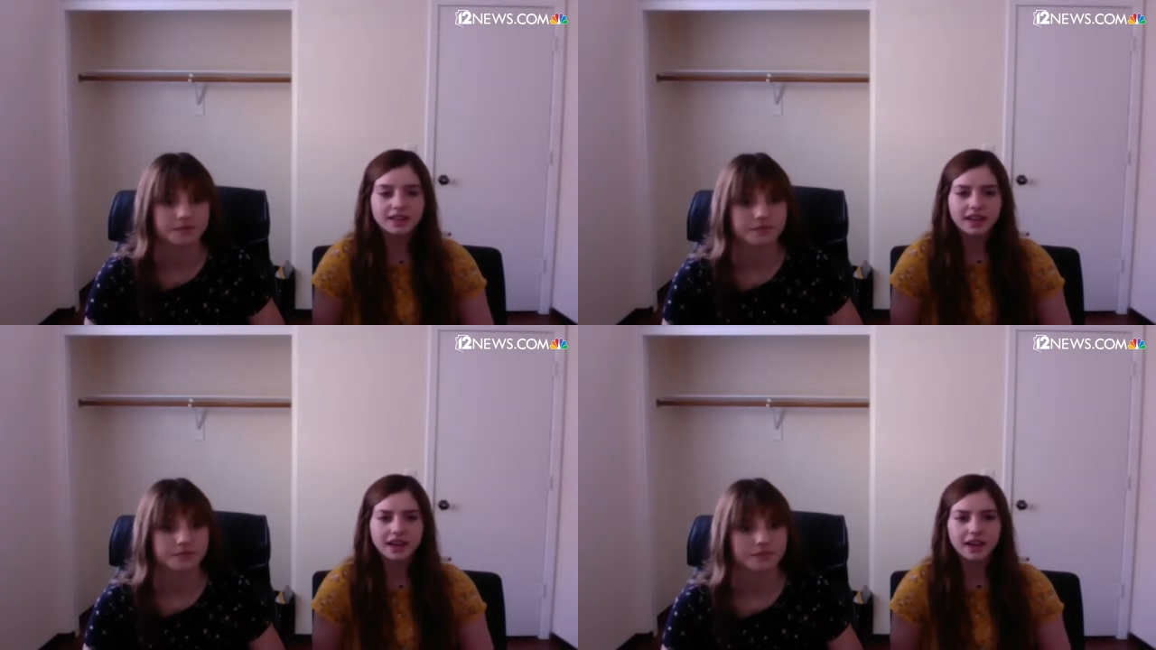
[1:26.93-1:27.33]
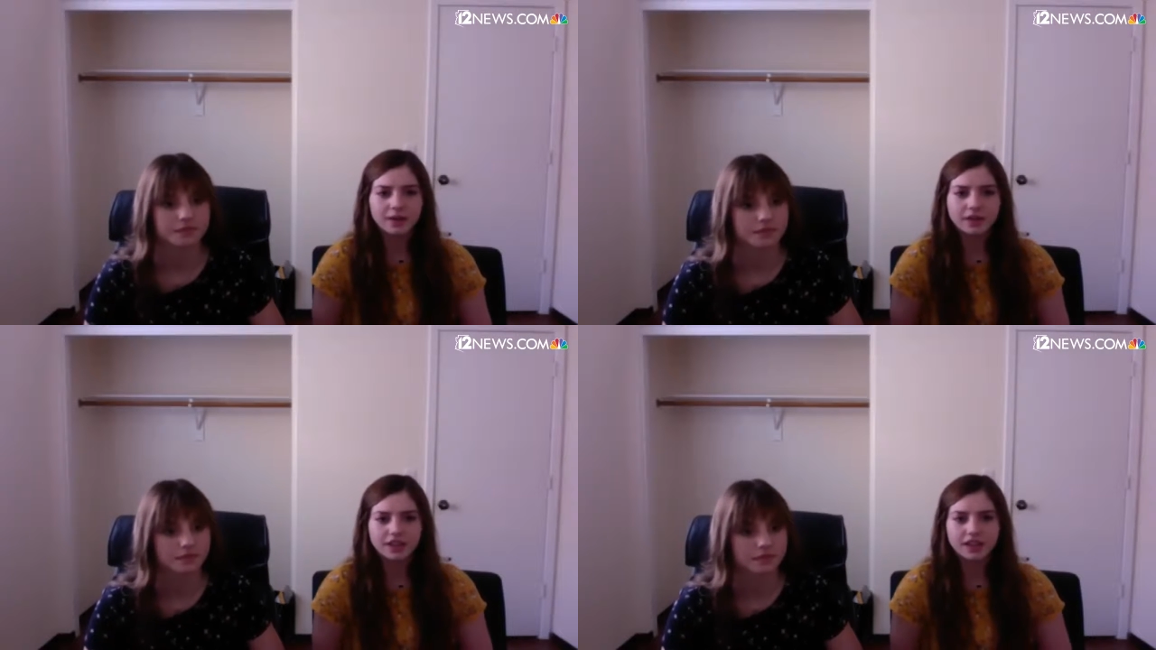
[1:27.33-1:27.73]
Speaker 1: had a really
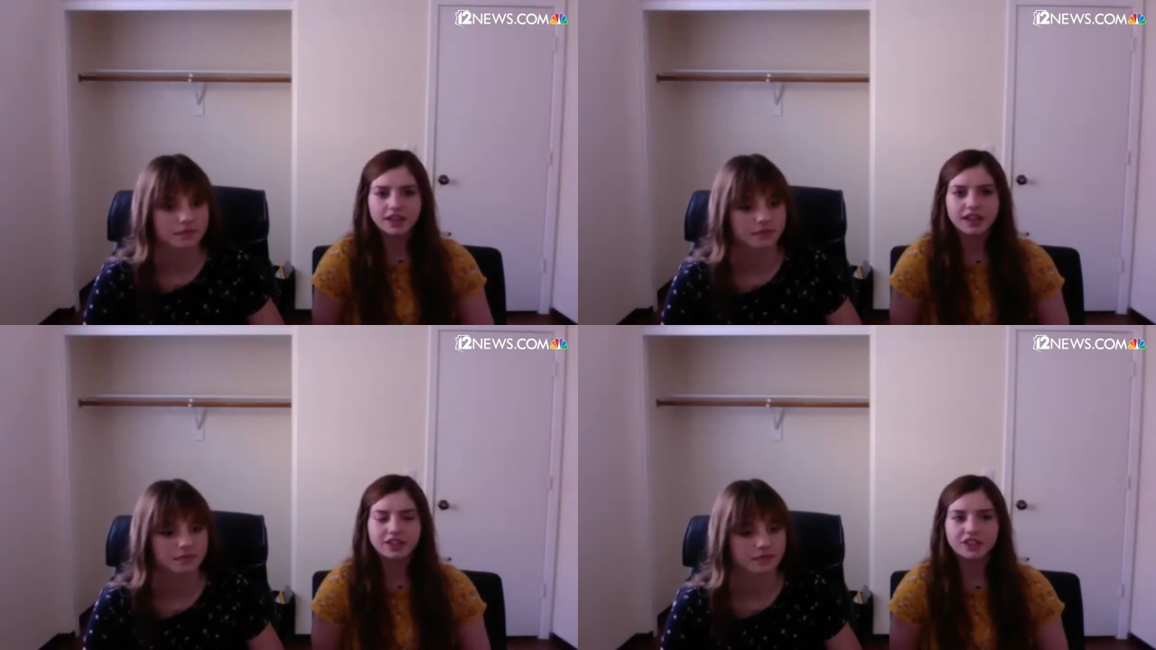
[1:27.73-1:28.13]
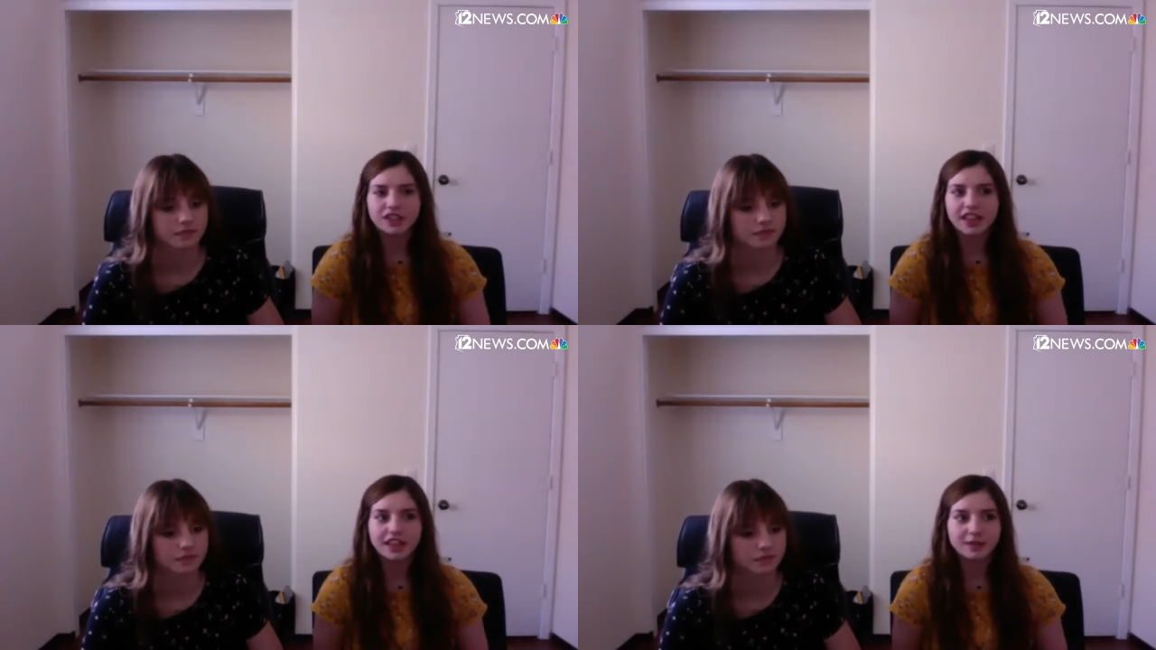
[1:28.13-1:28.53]
good connection and
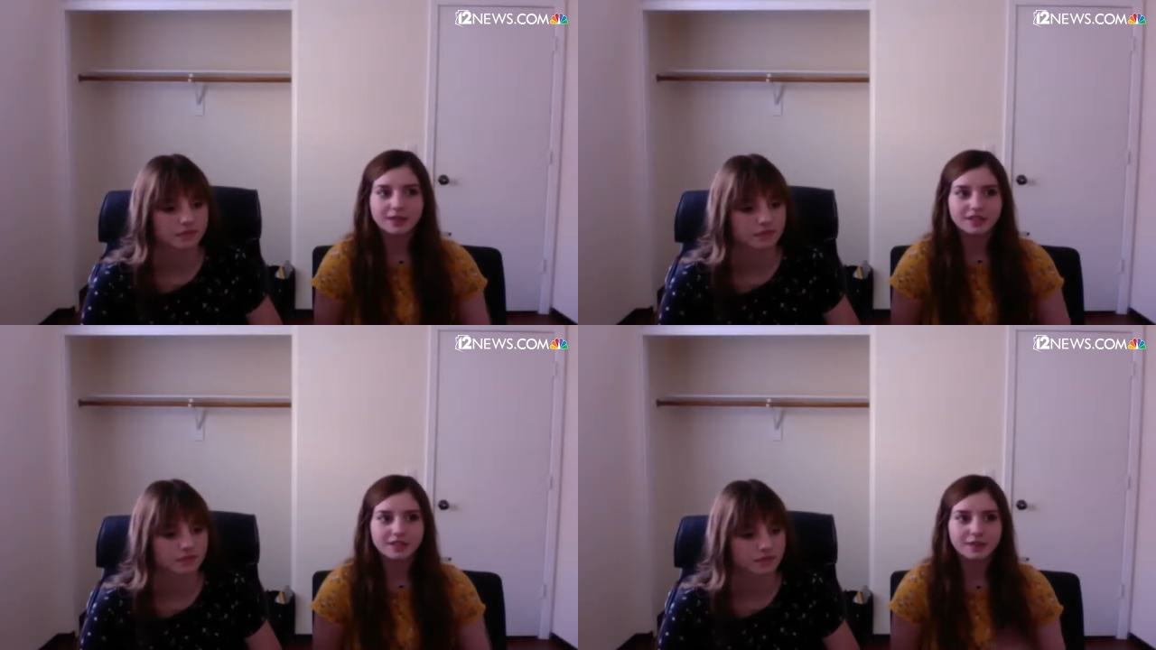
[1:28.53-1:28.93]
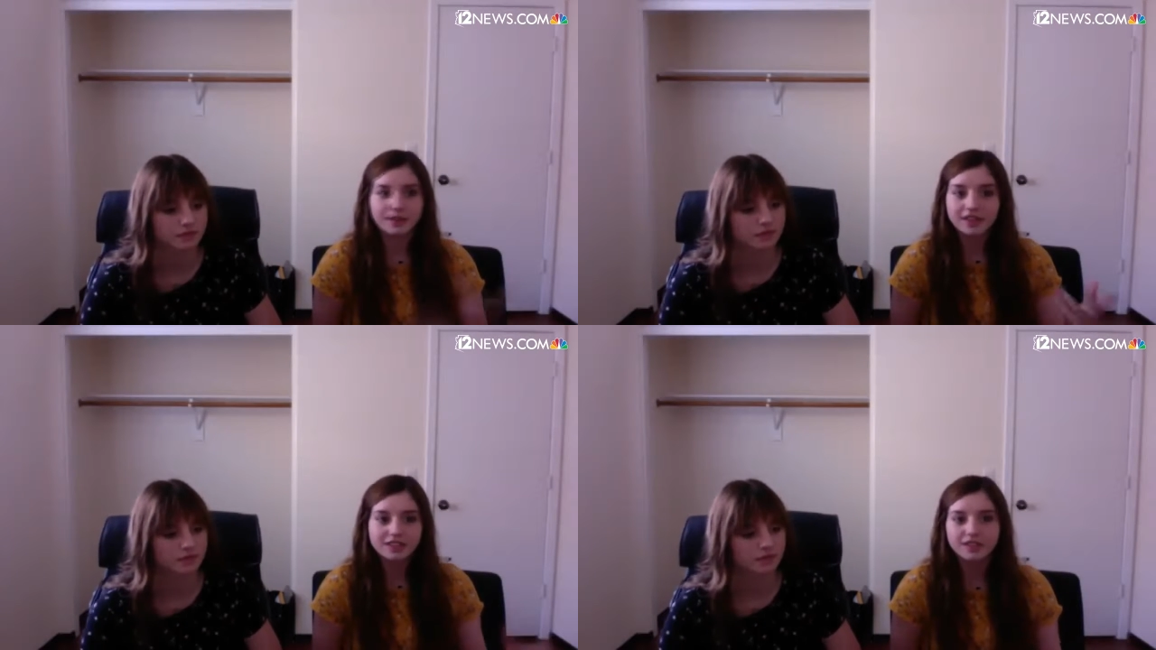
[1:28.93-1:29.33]
there were the
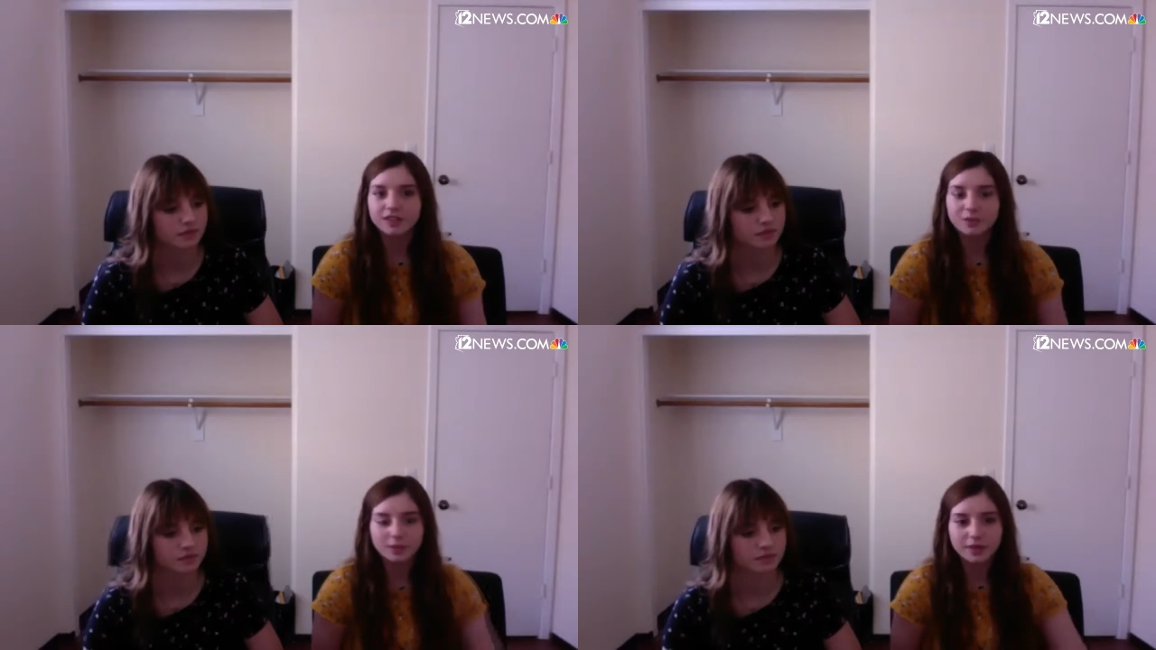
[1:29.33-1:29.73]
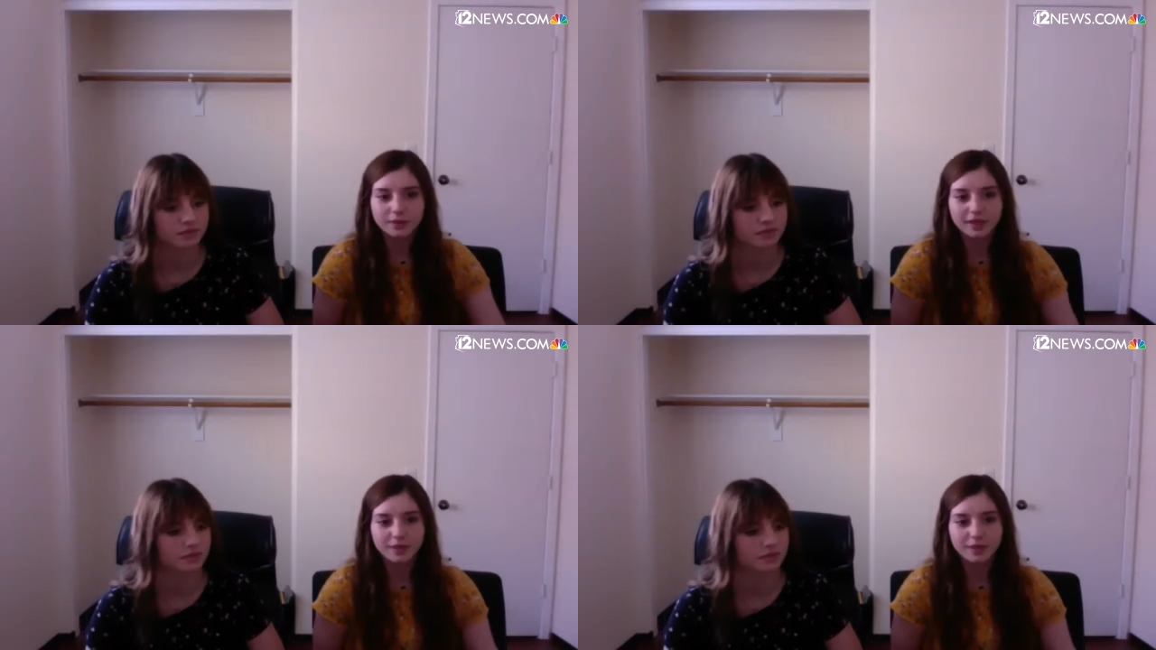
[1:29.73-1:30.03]
rest of us we became